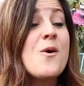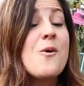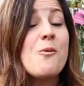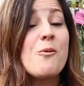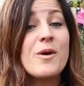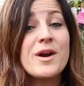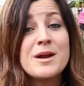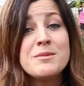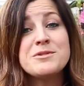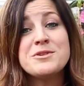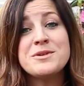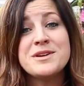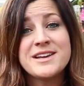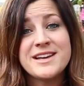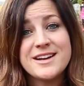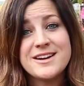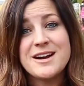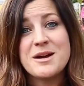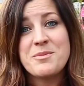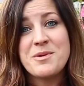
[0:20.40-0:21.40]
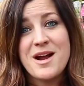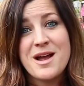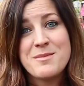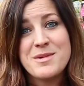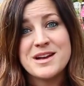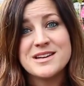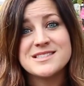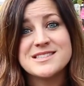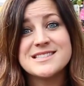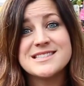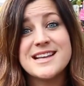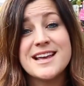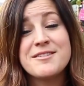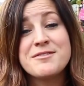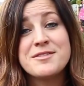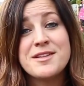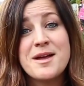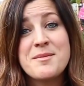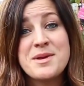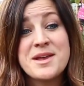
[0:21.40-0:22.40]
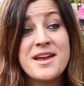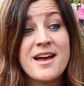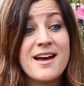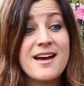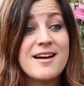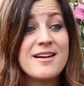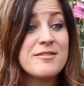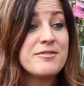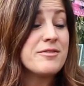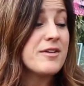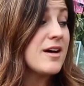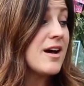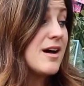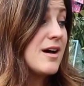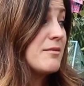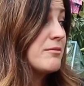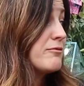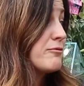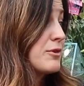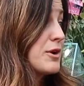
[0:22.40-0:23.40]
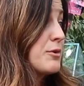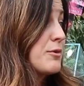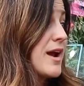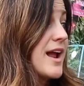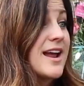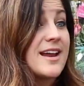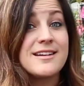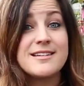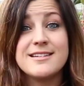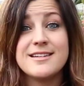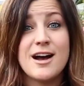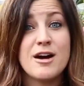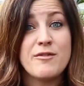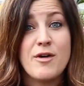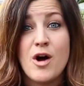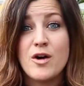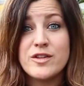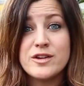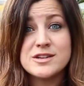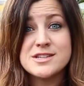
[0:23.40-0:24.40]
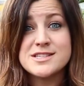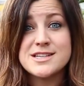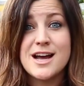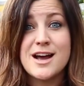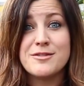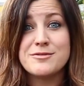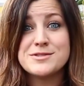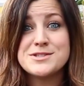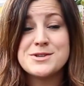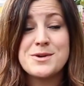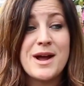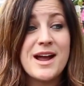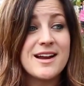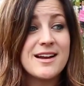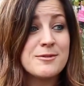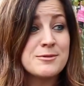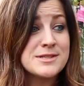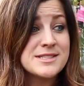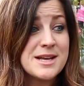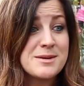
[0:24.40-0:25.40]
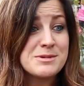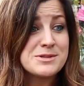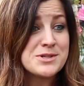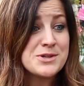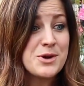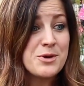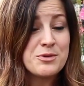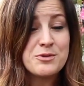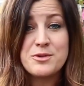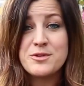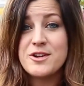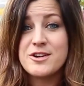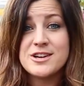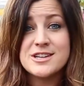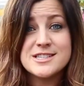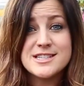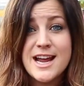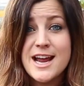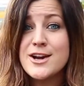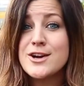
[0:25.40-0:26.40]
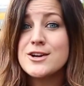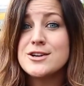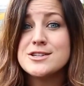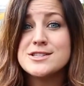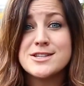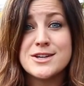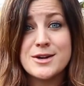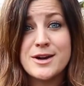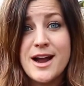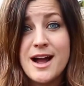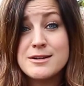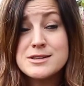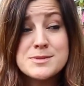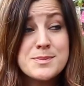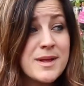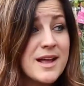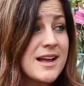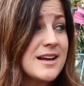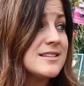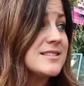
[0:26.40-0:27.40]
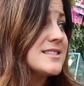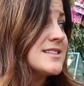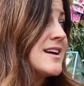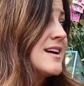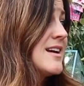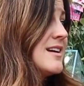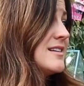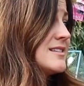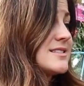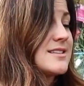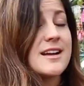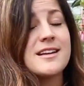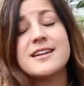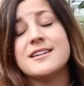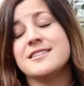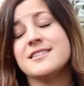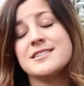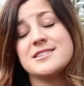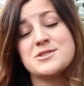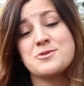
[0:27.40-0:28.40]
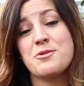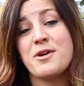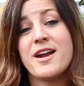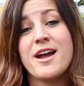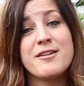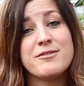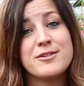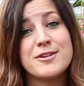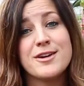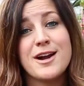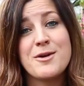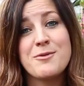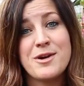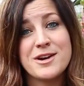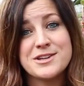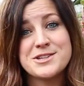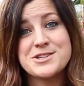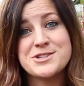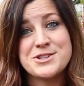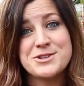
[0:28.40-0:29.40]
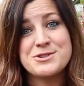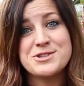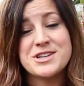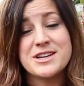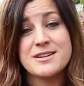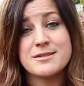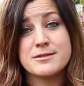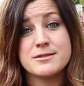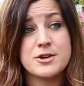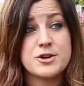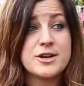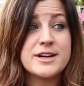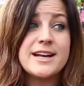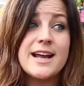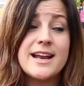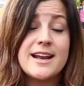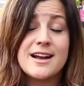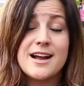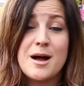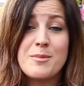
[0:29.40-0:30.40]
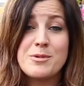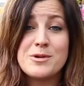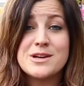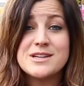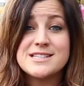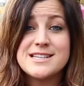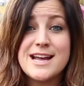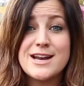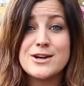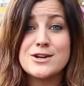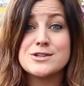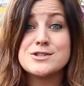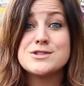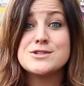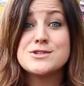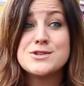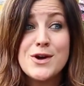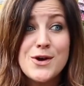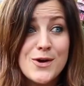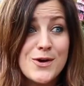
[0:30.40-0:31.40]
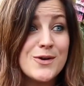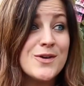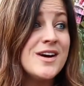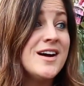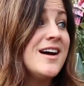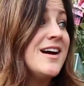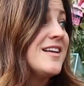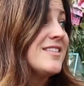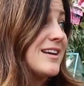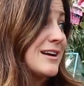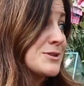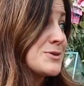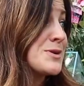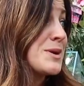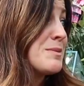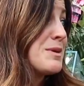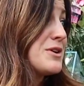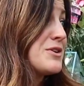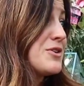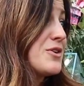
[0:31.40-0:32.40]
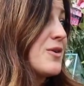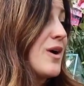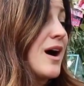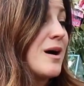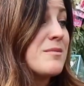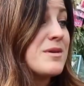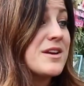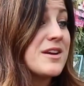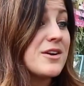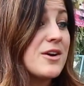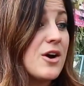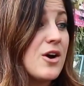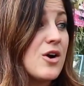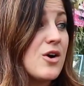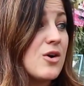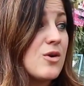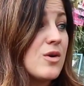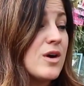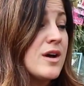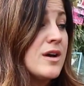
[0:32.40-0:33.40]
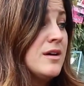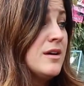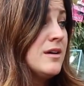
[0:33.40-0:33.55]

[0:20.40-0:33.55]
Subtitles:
what I'm doing here at Primex is they've let me have free reign of all their stuff. So I was able to go through their containers, their houseplants, succulents, whatever I wanted to do to create a couple containers. So that's what I'm gonna do. I'm gonna go